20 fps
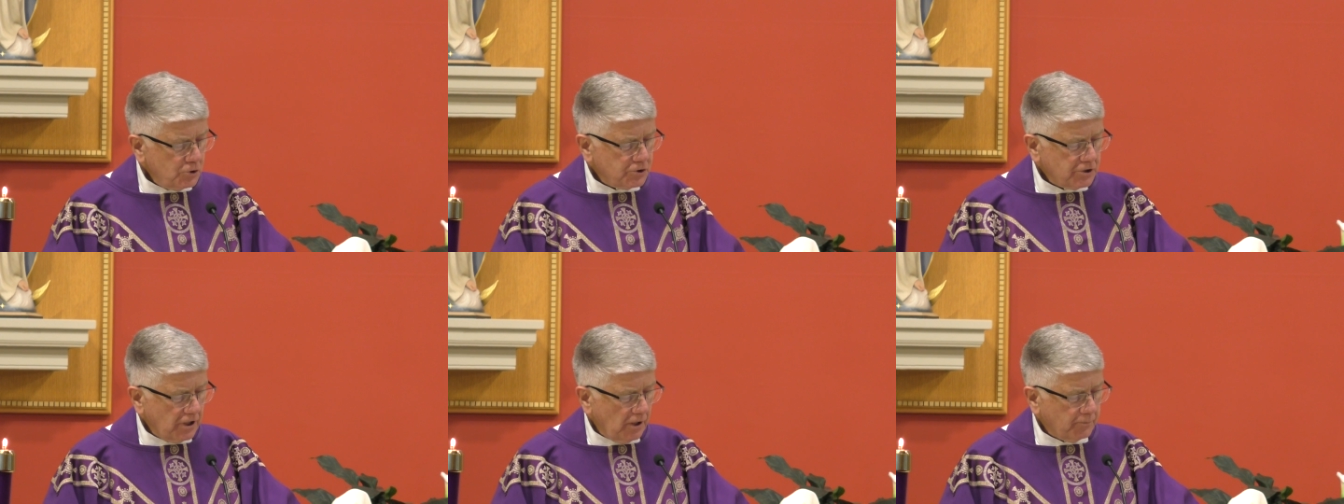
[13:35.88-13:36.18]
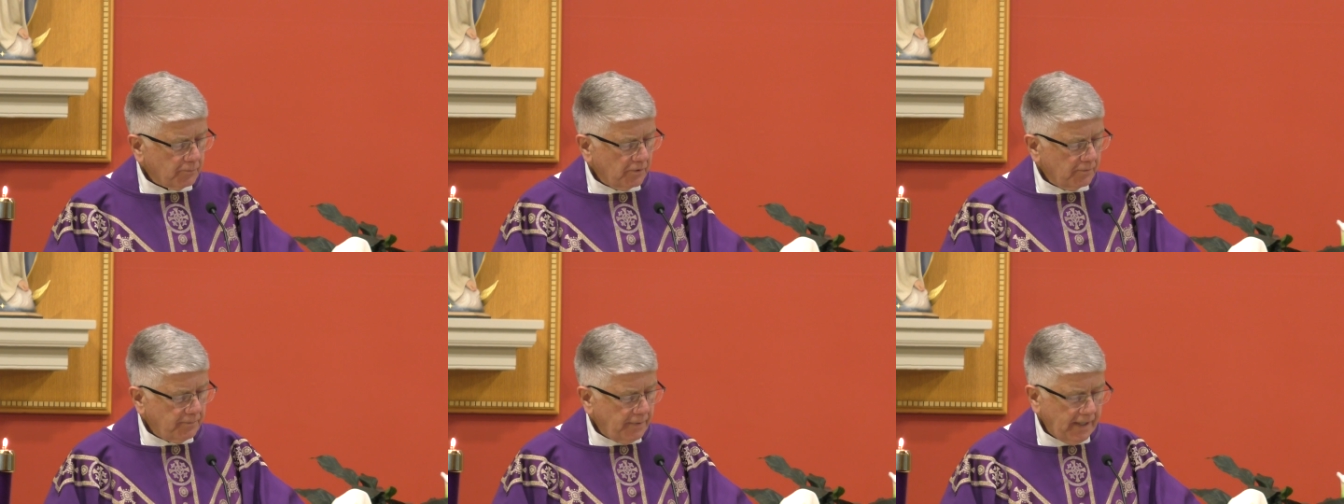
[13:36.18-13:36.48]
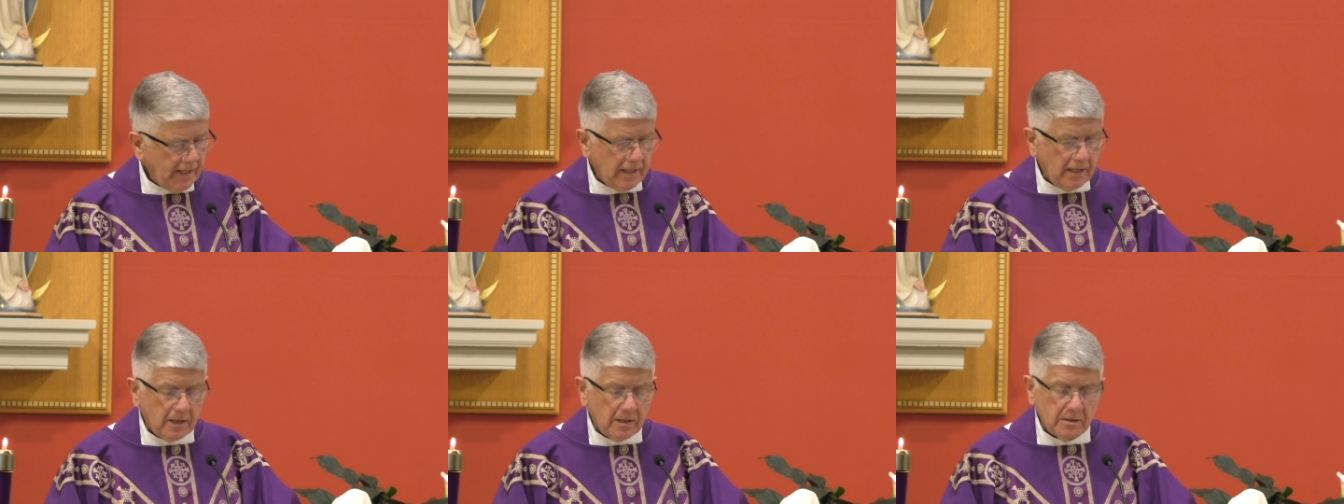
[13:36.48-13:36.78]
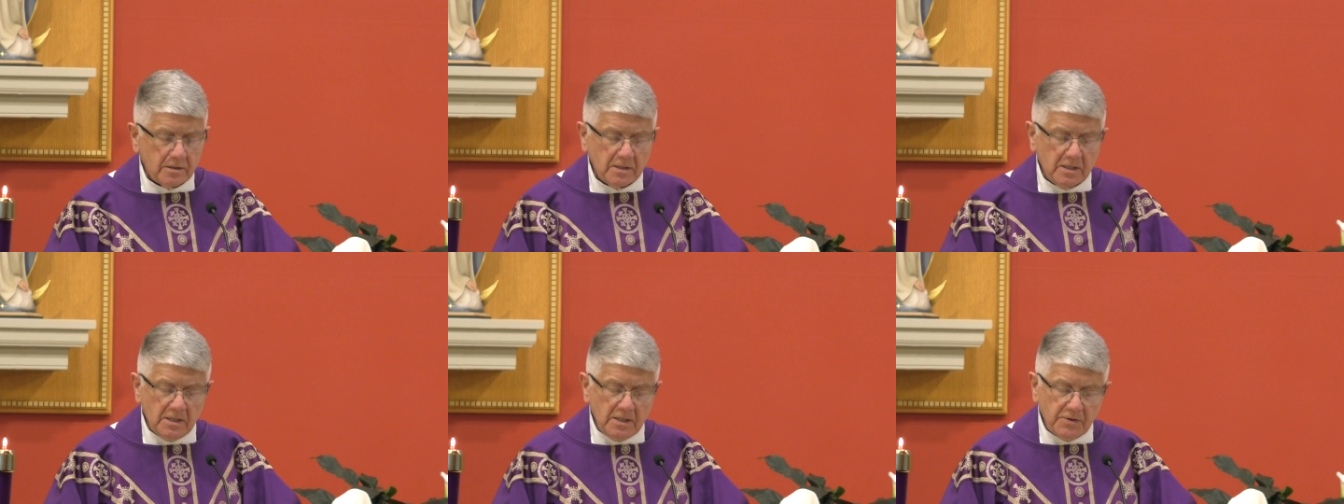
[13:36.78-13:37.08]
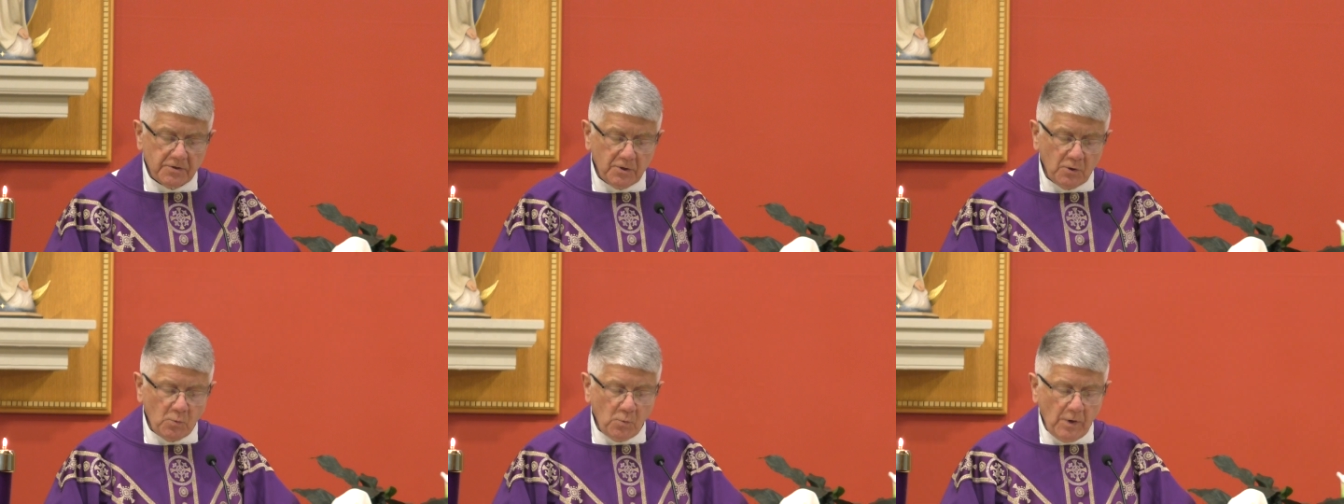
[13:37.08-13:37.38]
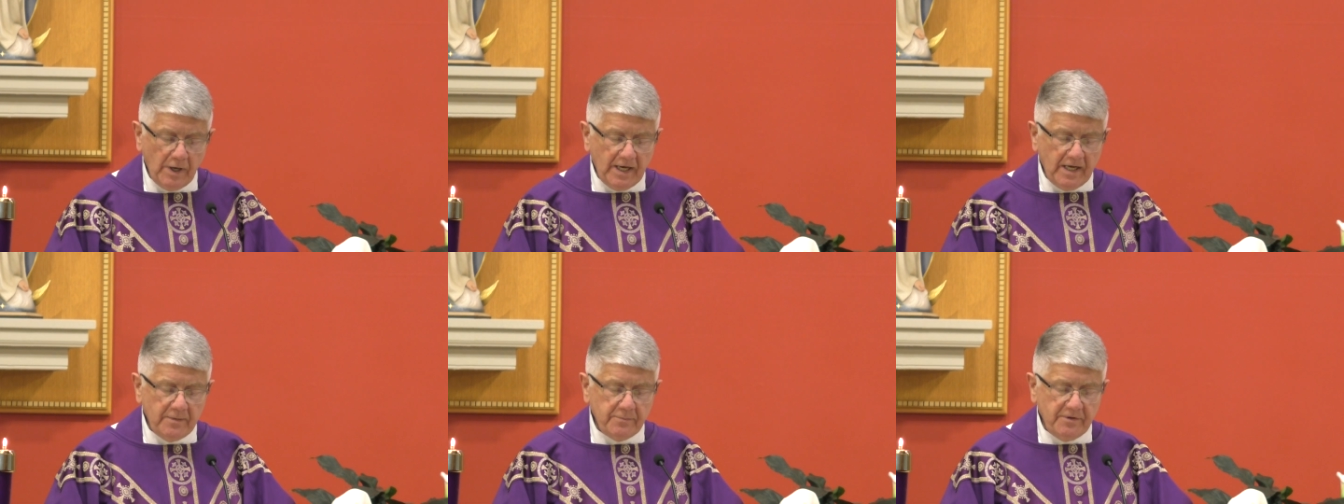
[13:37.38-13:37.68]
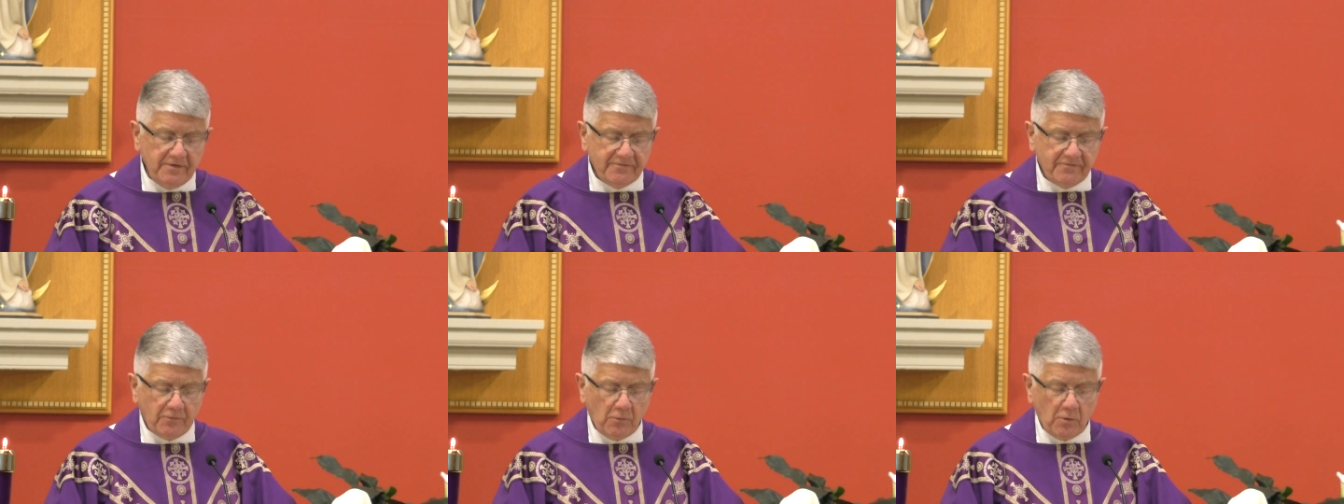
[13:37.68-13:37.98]
shall prepare the way
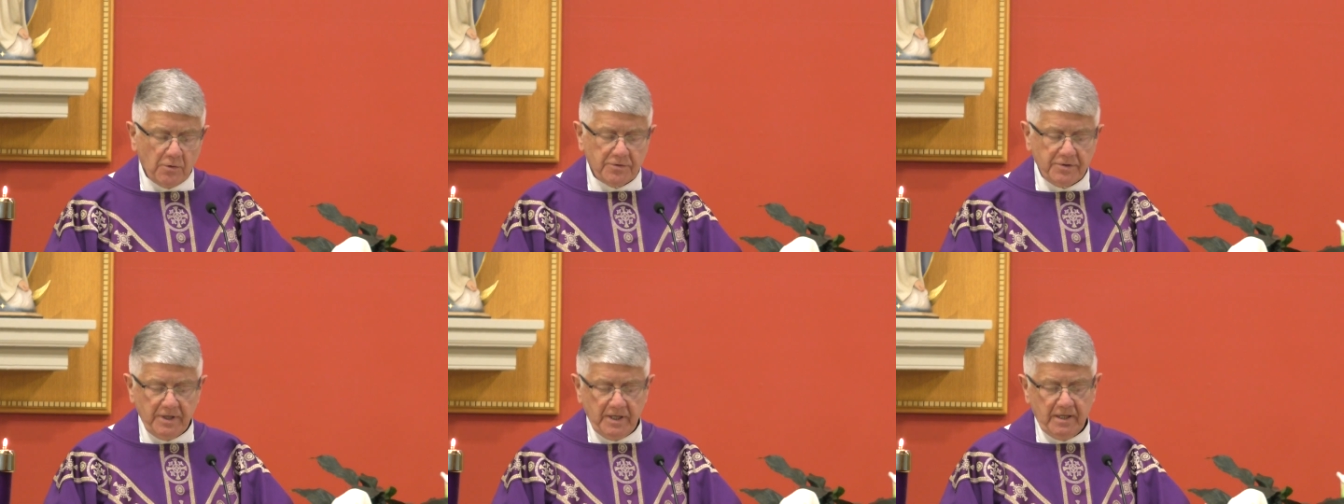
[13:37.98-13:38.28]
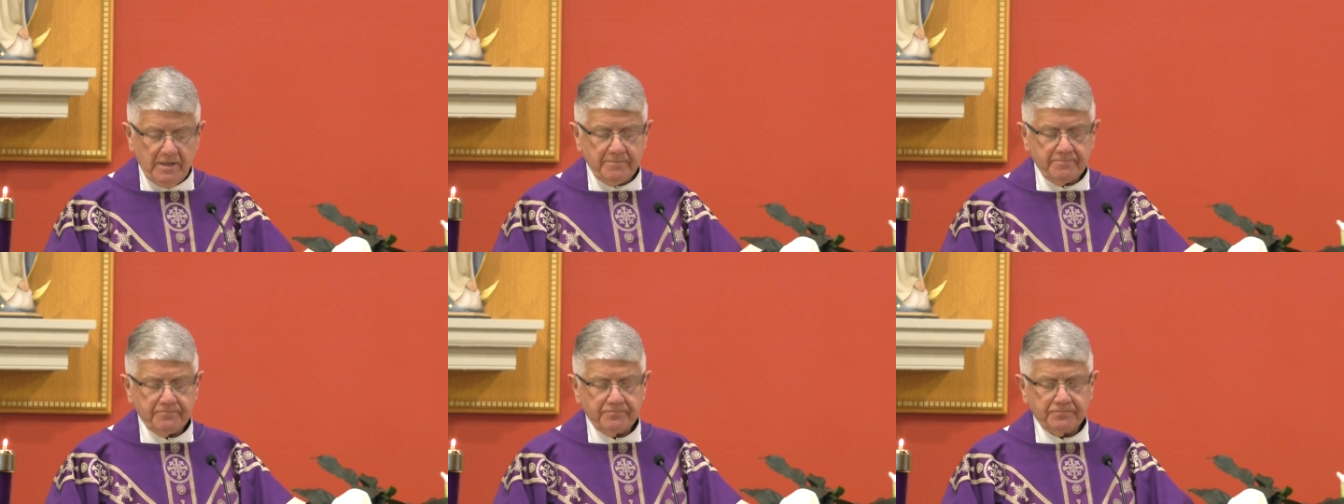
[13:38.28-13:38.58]
before thee.